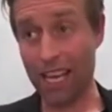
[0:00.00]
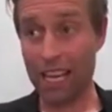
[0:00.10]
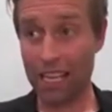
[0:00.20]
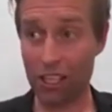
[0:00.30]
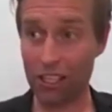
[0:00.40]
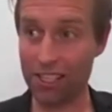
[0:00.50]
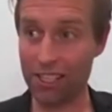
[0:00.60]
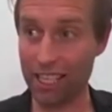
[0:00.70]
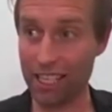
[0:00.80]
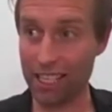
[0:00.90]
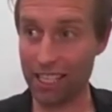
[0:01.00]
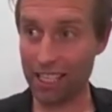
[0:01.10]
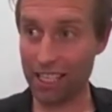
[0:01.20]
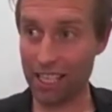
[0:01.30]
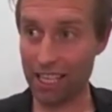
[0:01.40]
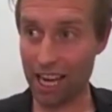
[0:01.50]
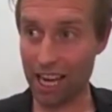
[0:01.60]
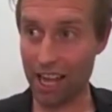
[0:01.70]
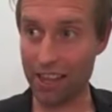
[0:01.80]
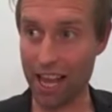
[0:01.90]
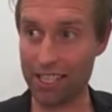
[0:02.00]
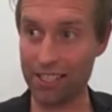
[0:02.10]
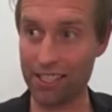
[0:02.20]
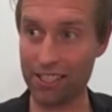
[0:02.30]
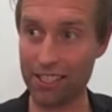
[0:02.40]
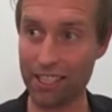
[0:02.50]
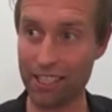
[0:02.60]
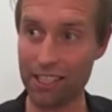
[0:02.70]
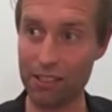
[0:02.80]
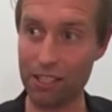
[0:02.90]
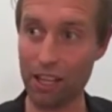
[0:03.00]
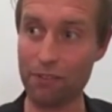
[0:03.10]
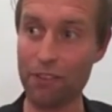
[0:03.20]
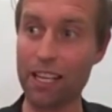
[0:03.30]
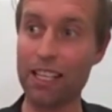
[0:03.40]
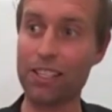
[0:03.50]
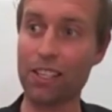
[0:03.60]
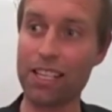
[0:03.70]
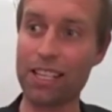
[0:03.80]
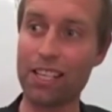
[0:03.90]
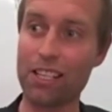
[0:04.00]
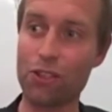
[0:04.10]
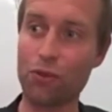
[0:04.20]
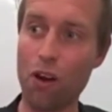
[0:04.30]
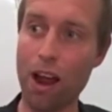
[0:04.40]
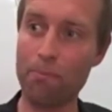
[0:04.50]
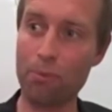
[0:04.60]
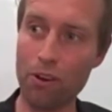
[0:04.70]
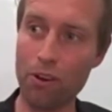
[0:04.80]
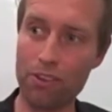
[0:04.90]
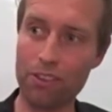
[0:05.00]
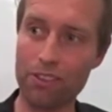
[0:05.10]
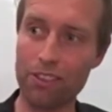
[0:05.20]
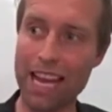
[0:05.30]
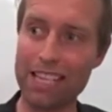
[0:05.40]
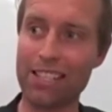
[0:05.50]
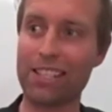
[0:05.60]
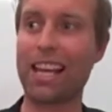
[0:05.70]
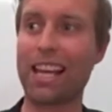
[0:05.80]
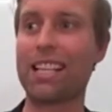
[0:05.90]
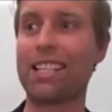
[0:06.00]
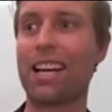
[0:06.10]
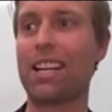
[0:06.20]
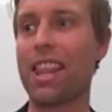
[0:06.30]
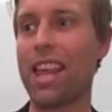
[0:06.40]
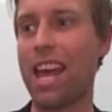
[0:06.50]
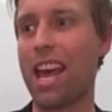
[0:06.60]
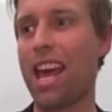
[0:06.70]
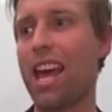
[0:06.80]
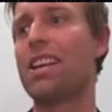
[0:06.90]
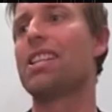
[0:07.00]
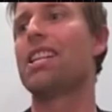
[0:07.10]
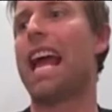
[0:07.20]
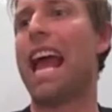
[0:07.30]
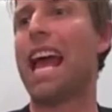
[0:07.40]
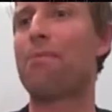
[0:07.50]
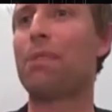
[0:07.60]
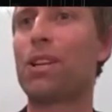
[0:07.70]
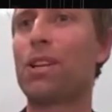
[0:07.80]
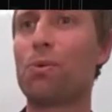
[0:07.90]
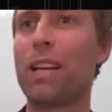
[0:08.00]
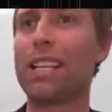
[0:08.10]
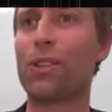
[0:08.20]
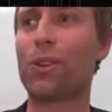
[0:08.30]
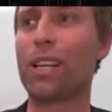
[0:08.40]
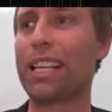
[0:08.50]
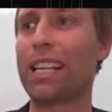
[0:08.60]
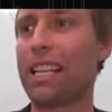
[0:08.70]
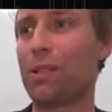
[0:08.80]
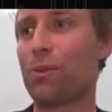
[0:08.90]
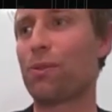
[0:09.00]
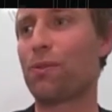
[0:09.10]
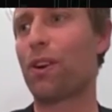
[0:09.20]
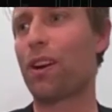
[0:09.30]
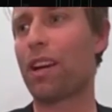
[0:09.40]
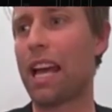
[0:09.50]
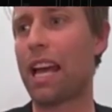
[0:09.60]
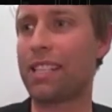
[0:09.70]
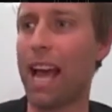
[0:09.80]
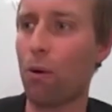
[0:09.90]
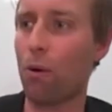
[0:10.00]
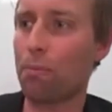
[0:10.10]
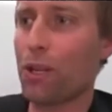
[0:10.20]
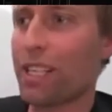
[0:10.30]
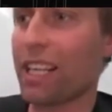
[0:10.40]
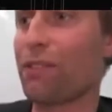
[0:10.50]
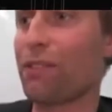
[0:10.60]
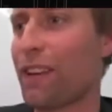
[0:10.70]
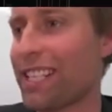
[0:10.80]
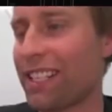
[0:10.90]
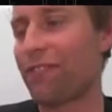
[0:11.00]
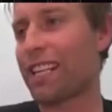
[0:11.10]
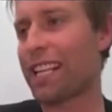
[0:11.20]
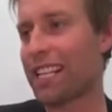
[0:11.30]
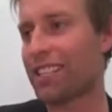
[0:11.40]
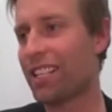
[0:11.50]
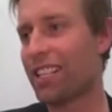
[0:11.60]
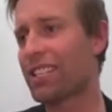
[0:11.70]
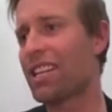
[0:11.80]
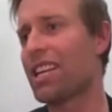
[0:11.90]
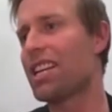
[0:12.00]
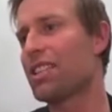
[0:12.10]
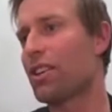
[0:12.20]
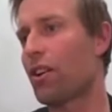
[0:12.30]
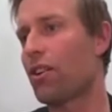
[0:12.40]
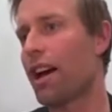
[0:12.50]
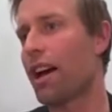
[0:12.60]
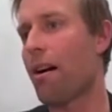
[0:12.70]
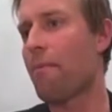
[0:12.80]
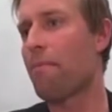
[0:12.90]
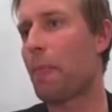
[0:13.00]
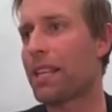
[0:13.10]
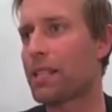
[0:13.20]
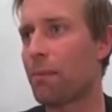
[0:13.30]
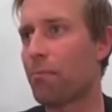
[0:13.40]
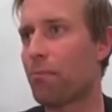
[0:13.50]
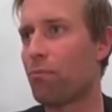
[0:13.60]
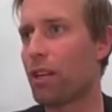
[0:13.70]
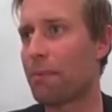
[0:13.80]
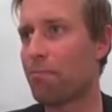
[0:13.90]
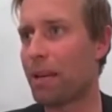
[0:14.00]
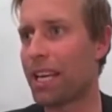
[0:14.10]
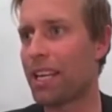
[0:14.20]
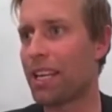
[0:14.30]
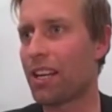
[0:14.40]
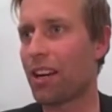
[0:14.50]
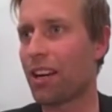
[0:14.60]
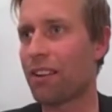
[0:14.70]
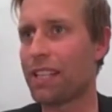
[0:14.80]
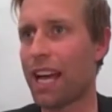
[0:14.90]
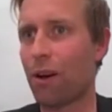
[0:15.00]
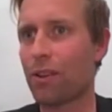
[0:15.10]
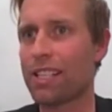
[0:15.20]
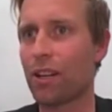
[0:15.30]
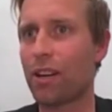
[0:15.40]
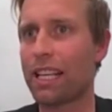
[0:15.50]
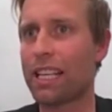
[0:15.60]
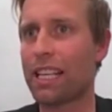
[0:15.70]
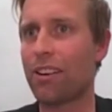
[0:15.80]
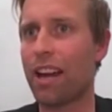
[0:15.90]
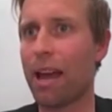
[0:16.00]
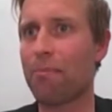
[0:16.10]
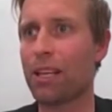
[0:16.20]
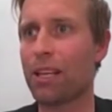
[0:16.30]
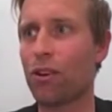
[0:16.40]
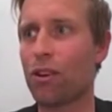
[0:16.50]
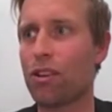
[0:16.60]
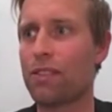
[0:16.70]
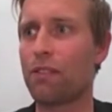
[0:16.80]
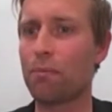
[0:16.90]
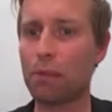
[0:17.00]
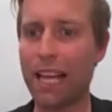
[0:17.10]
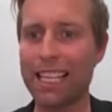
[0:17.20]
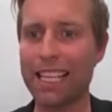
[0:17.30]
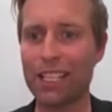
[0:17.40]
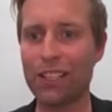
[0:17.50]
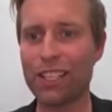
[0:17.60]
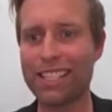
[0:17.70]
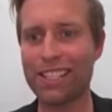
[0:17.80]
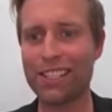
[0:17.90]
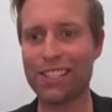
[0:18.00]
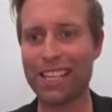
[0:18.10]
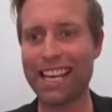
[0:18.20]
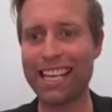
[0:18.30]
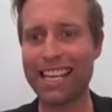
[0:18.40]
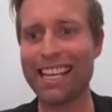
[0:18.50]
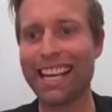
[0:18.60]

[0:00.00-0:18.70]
you can see here, that's slightly different color. So that's the tripod laser scan data there. And because this was for a tower project for Fender Casletas. So it's a really big kind of tower that's going here. And because for planning, you need to see,